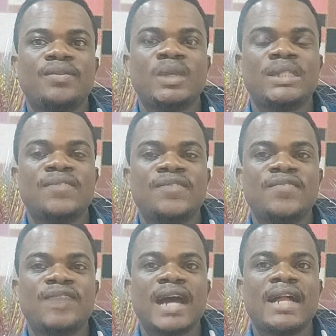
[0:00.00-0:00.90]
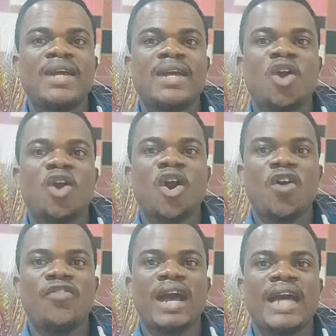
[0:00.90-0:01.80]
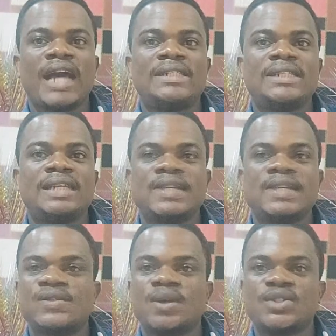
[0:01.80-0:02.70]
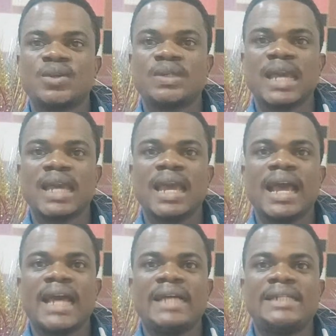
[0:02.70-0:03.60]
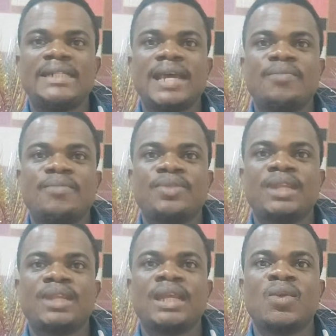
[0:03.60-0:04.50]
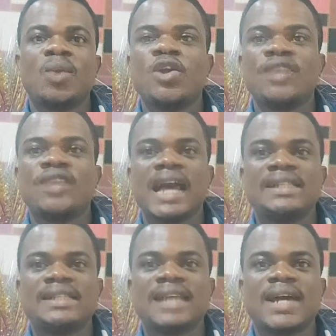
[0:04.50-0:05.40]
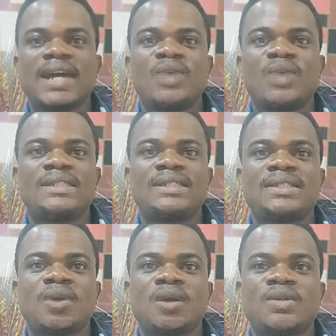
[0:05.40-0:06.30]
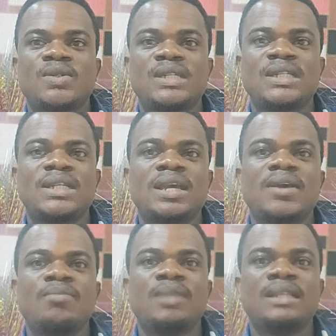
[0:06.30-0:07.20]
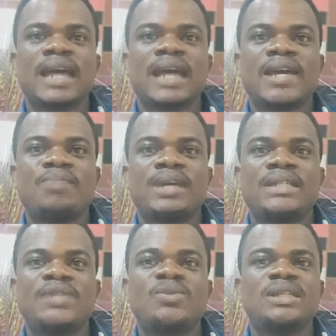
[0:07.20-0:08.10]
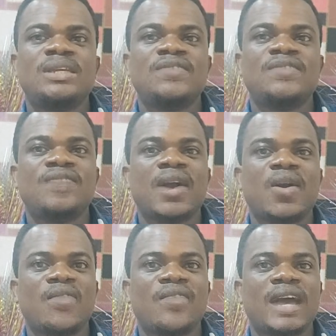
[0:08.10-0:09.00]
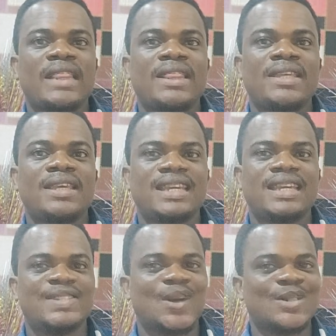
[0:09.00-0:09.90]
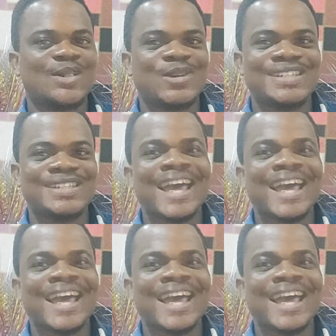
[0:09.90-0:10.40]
a fever, cough, and a sore throat. And in one of the answer, you are also seeing Mr. A presents with a fever, cough, and a sore throat.